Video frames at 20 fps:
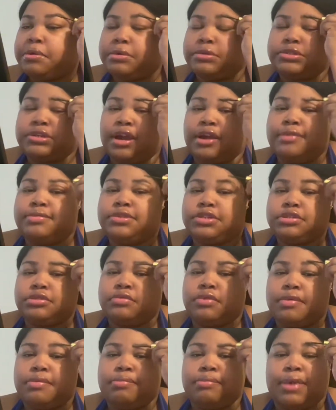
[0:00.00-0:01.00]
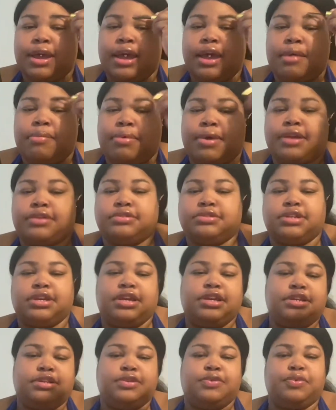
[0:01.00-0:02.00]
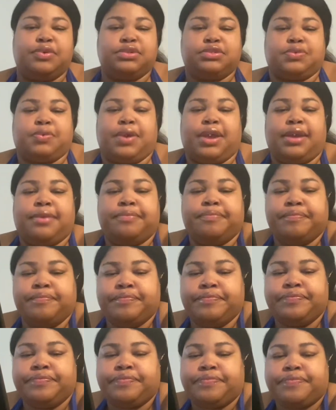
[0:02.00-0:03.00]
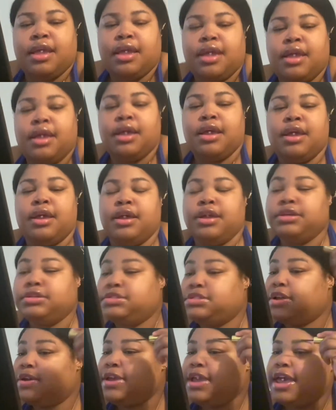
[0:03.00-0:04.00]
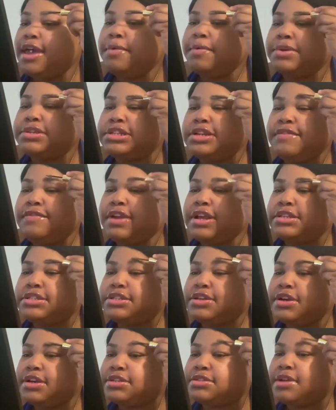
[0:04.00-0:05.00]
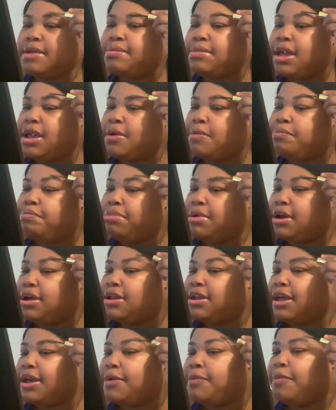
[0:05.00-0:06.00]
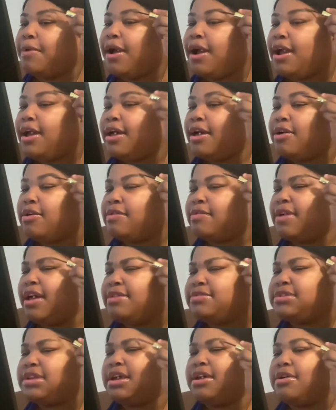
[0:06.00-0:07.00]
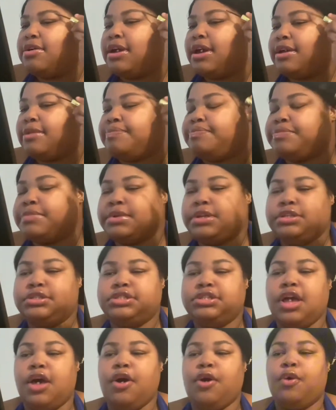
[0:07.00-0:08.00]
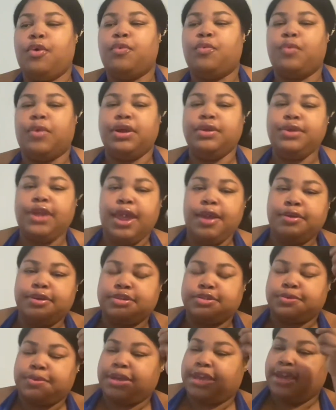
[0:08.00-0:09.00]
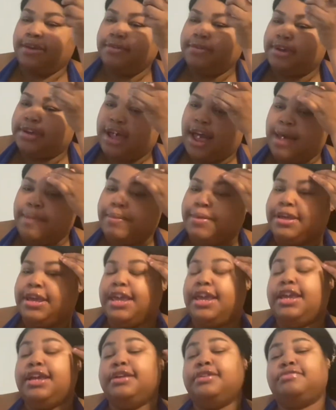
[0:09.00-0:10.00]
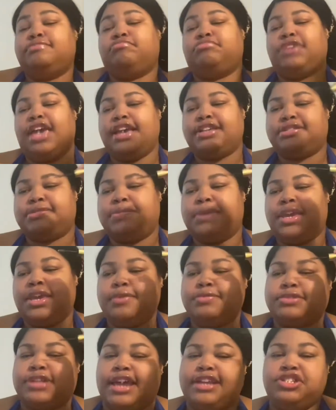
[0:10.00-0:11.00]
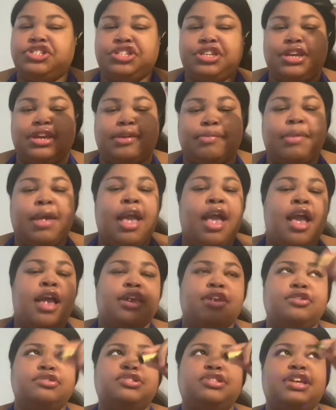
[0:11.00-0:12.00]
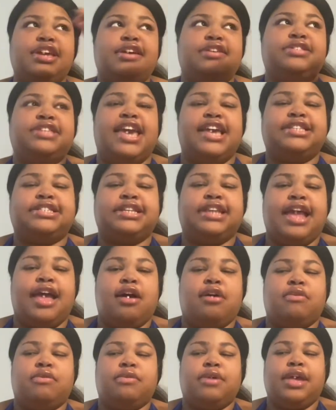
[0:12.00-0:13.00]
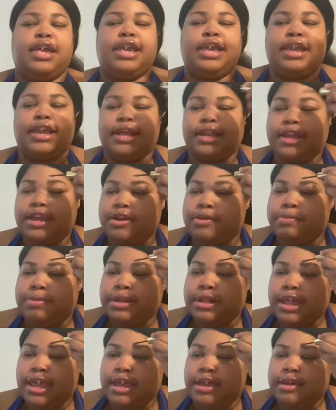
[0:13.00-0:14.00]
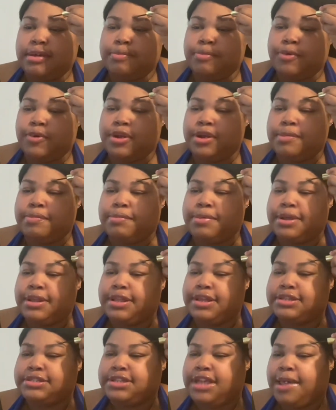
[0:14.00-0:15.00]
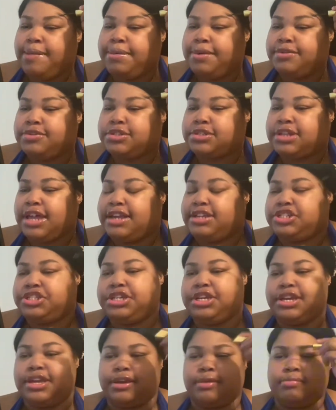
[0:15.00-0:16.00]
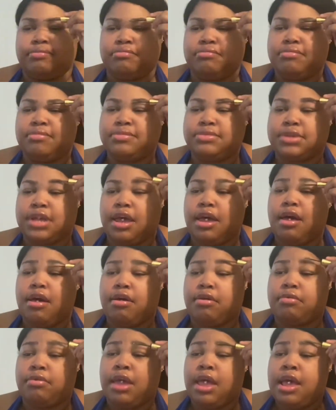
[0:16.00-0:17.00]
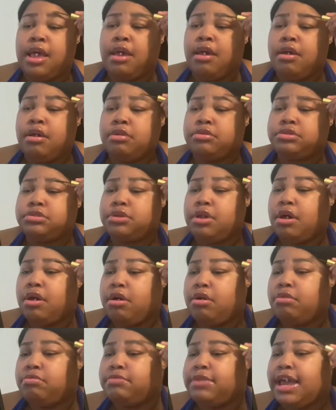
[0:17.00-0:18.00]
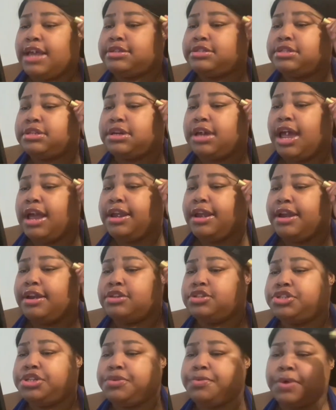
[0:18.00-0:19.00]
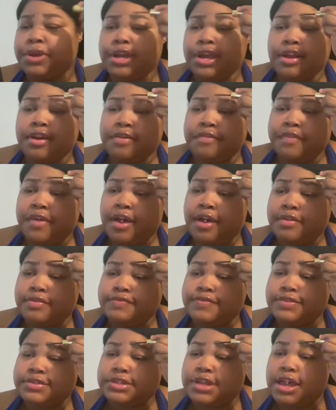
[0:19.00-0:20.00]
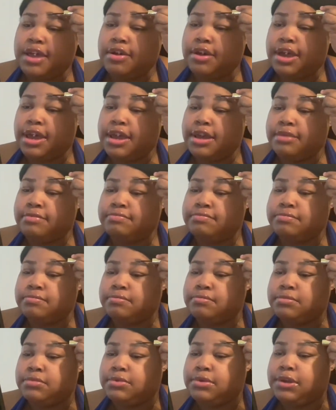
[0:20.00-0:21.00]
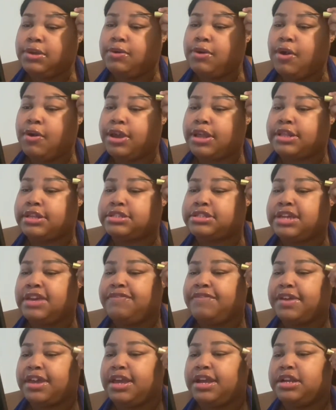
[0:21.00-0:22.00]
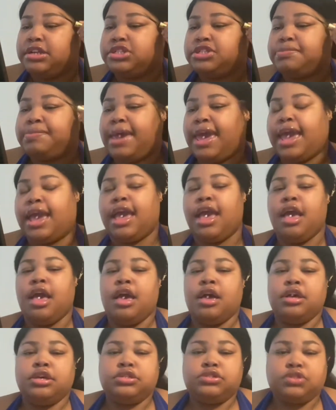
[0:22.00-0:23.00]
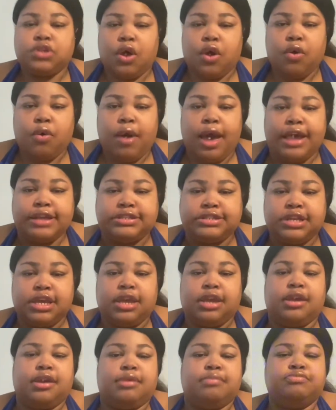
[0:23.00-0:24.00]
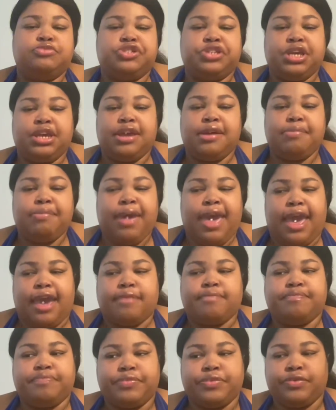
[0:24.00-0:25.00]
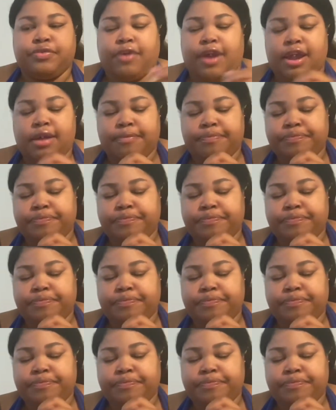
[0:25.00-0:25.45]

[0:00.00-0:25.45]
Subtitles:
Sorry, I'm just rubbing my eyebrows even between. So yeah, it wasn't even that serious. So I'm like, bro, like, why? Oh, I was like, okay. So one day this week, he texted me. He was like, GM. Usually he'll text it out and he'll be like, good morning, but this time he was just like, GM. I was like, oh, so that's the kind of energy you want to get off of? I was like, okay, you're gonna get the same fucking energy back. So I sent him GM back, right?